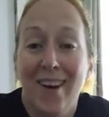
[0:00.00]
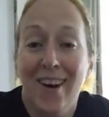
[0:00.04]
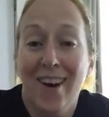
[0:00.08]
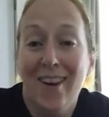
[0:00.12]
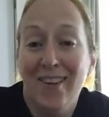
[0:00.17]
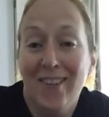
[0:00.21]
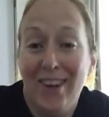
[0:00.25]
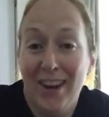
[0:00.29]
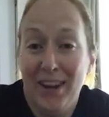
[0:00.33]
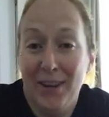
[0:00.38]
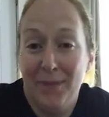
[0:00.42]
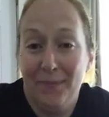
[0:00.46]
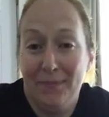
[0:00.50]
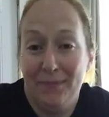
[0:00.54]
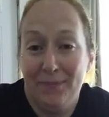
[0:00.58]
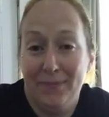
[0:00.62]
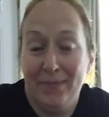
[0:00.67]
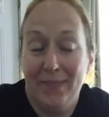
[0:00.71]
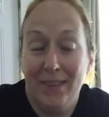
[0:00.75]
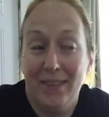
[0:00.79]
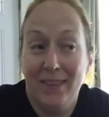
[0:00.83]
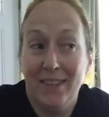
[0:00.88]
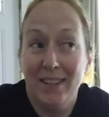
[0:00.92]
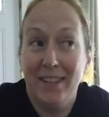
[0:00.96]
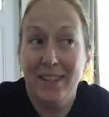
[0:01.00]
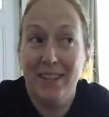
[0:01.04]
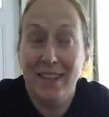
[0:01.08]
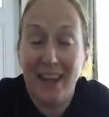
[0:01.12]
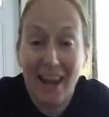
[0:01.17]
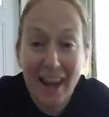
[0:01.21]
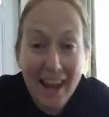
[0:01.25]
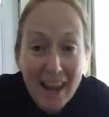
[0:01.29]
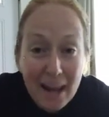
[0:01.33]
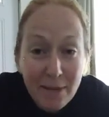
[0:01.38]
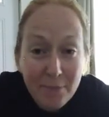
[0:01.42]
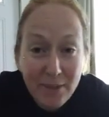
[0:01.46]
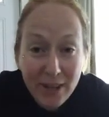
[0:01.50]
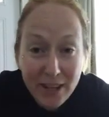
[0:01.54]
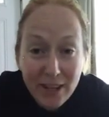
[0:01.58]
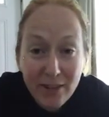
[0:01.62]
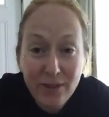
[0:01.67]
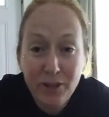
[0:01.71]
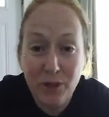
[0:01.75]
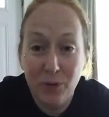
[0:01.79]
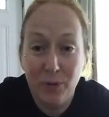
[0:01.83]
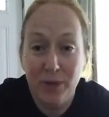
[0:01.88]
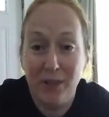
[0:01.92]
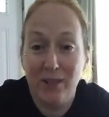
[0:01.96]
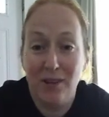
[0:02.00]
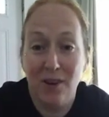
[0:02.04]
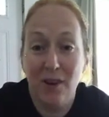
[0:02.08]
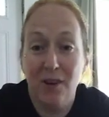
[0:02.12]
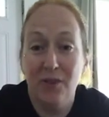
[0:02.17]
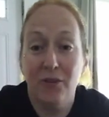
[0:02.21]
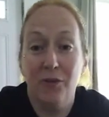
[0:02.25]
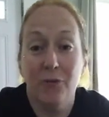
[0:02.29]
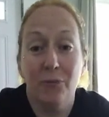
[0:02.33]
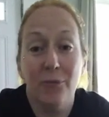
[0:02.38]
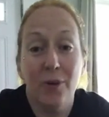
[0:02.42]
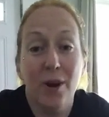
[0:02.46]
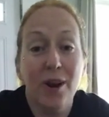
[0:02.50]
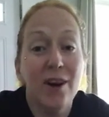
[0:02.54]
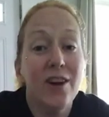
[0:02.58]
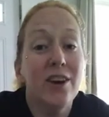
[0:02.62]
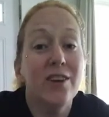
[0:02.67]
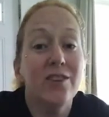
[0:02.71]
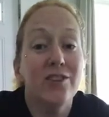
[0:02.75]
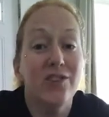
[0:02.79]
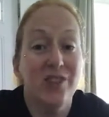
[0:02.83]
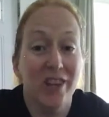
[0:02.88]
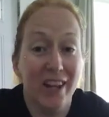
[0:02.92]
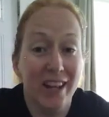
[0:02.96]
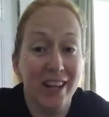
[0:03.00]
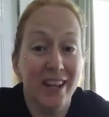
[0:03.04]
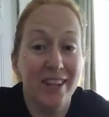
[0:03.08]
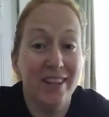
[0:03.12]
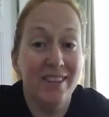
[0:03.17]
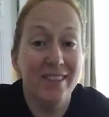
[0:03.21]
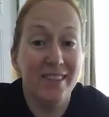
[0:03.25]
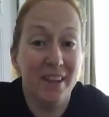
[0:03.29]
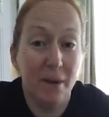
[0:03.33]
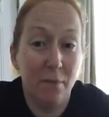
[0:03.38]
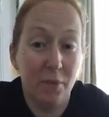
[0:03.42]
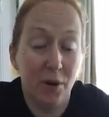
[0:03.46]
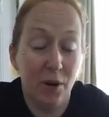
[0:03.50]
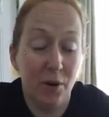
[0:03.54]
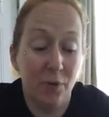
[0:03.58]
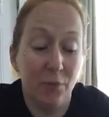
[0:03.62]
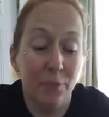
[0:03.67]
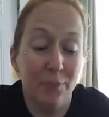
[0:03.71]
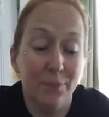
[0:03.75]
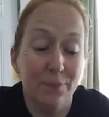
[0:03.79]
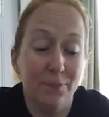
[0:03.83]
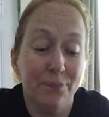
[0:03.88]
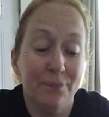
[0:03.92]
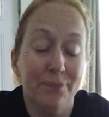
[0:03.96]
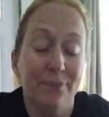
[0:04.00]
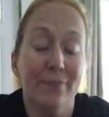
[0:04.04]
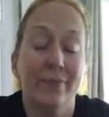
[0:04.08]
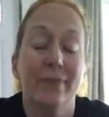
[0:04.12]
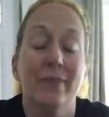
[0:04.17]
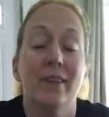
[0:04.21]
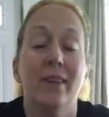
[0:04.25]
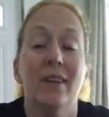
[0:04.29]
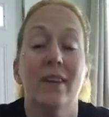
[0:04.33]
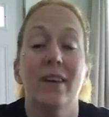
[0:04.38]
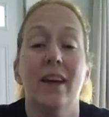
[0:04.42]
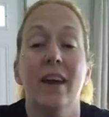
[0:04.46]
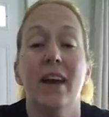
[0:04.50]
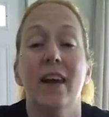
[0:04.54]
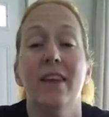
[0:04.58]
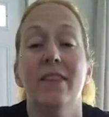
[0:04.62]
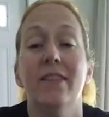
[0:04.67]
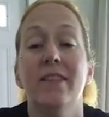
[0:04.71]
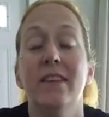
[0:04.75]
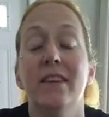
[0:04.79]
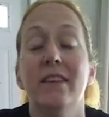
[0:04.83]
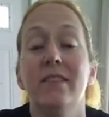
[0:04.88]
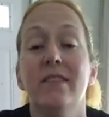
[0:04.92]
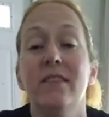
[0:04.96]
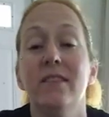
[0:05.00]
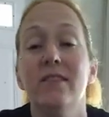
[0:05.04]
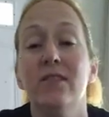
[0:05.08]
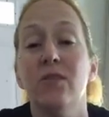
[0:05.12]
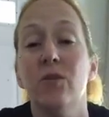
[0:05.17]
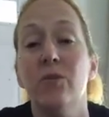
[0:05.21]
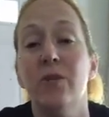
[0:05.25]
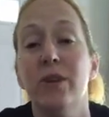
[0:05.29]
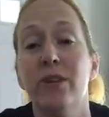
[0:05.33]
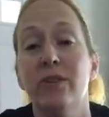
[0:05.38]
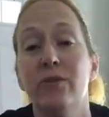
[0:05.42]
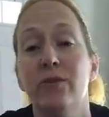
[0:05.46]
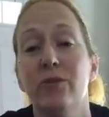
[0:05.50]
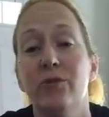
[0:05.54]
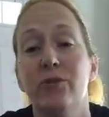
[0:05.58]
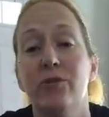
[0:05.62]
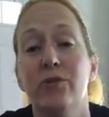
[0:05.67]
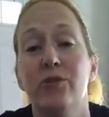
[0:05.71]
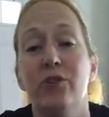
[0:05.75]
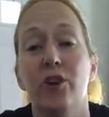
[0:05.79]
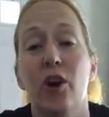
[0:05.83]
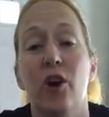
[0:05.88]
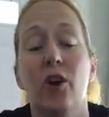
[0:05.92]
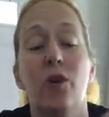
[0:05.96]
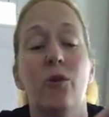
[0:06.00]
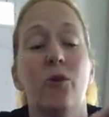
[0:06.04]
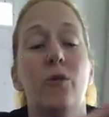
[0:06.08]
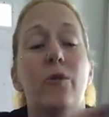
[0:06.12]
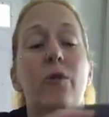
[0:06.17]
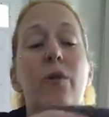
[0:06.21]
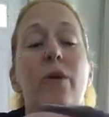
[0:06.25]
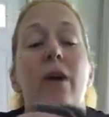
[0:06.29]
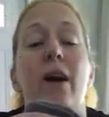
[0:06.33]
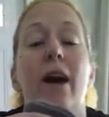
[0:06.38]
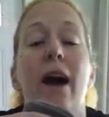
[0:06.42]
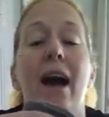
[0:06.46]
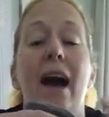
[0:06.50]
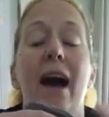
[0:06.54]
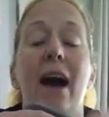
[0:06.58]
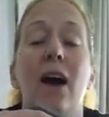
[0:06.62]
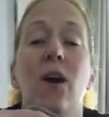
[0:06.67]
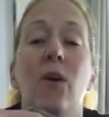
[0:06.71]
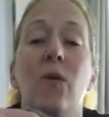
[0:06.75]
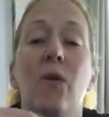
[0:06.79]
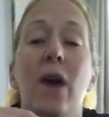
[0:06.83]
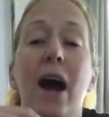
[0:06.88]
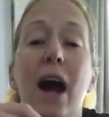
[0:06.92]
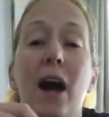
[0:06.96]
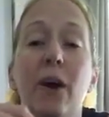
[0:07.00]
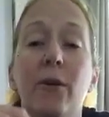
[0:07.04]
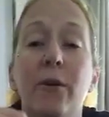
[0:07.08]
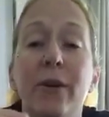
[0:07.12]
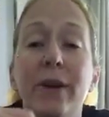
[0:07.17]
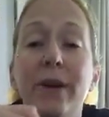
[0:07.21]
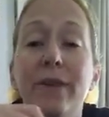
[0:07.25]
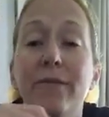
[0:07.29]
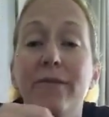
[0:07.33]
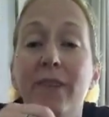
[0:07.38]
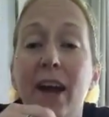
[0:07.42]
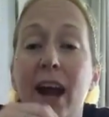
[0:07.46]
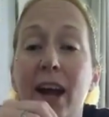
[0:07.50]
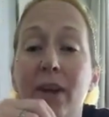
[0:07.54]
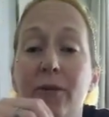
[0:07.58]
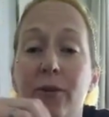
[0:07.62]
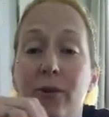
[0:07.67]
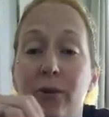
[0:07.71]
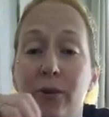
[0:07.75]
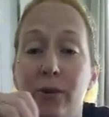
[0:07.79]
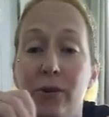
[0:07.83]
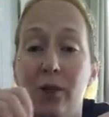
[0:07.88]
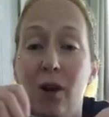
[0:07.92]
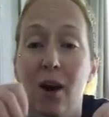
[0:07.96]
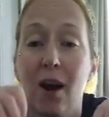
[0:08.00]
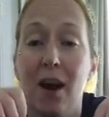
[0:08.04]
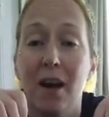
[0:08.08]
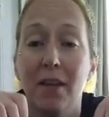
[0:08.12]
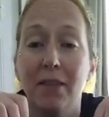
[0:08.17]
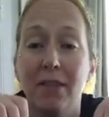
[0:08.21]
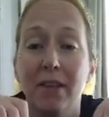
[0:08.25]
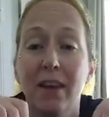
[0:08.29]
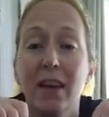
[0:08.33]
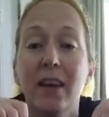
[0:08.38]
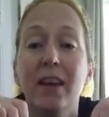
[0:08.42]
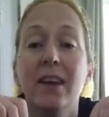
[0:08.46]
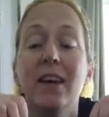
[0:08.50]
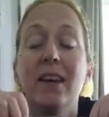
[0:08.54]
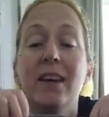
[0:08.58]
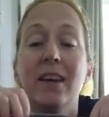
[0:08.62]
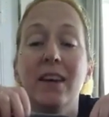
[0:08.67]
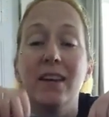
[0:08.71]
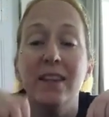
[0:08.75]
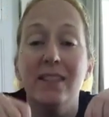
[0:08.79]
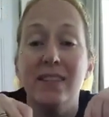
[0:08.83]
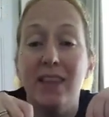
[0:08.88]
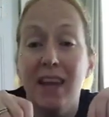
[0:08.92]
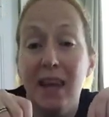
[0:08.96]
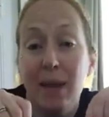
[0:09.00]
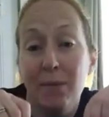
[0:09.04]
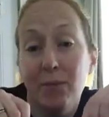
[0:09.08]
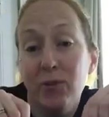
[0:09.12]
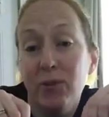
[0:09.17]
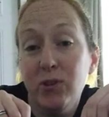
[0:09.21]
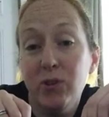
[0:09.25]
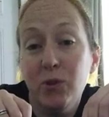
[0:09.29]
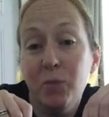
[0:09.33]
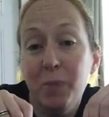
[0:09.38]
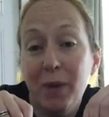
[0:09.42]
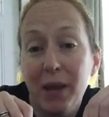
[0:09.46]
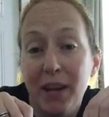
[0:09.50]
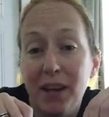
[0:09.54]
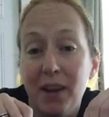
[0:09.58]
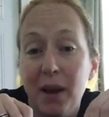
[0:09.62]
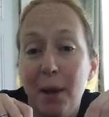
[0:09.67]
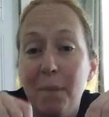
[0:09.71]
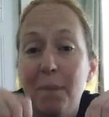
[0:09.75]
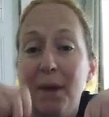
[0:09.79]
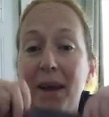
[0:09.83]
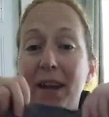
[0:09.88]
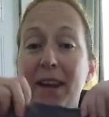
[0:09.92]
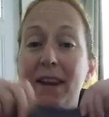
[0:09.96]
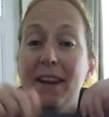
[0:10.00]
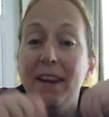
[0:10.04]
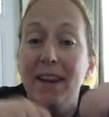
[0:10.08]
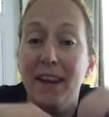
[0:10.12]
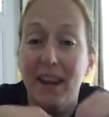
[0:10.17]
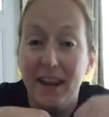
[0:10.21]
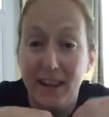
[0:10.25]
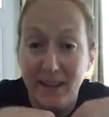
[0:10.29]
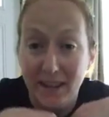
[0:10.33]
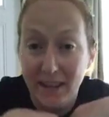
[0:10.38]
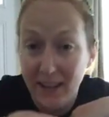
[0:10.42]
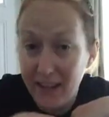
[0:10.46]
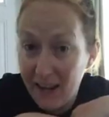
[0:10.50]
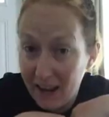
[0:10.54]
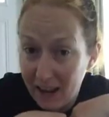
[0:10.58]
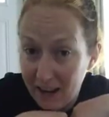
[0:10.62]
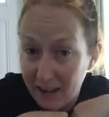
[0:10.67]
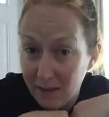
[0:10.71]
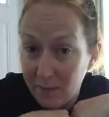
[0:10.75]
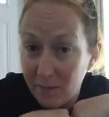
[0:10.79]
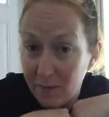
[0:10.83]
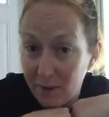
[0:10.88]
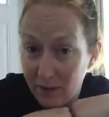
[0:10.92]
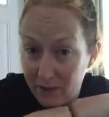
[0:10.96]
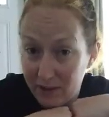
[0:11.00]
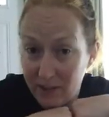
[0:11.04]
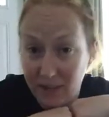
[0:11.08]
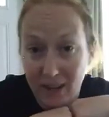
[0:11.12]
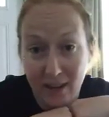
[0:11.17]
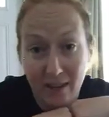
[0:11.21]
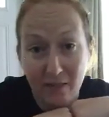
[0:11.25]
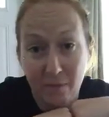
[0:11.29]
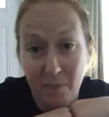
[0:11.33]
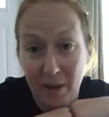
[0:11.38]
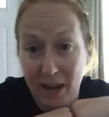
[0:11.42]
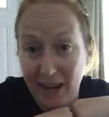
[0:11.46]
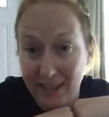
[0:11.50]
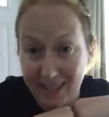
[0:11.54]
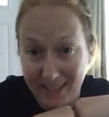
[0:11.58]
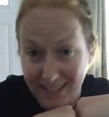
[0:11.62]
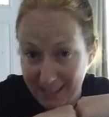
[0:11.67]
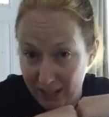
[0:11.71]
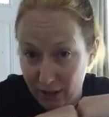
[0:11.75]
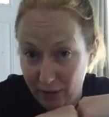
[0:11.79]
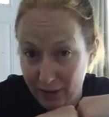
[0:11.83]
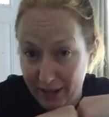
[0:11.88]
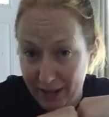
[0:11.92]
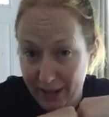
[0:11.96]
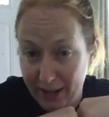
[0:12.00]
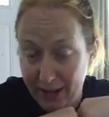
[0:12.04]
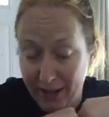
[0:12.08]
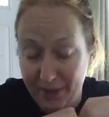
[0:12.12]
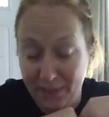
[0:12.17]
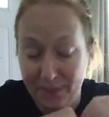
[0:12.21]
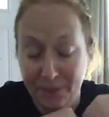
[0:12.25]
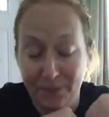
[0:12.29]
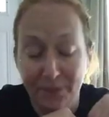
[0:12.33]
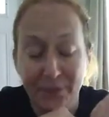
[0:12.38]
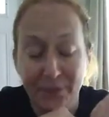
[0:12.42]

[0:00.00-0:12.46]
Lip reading: All right, today I'm going to do what's called the raw chicken demo. And this is going to show how our Envirocloth is able to pick up 99% of bacteria.